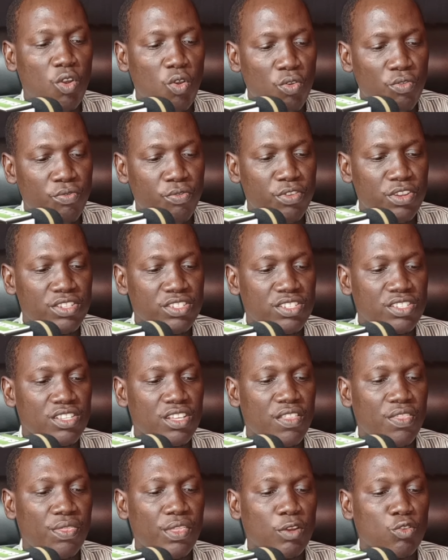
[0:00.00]
conference
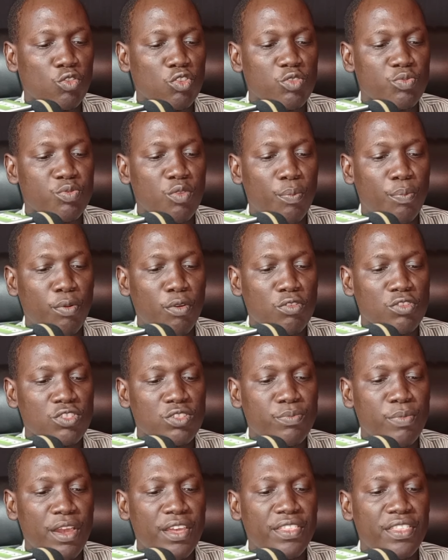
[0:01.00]
that was
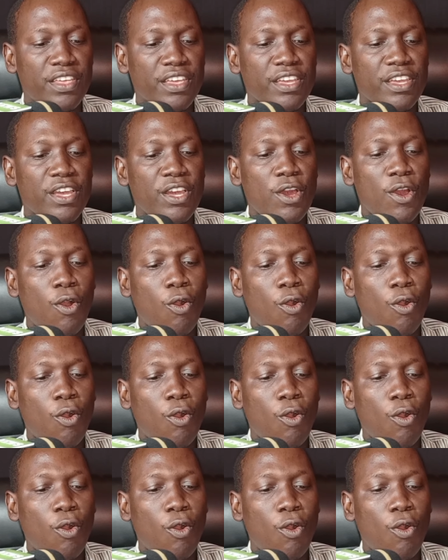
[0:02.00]
proposed by the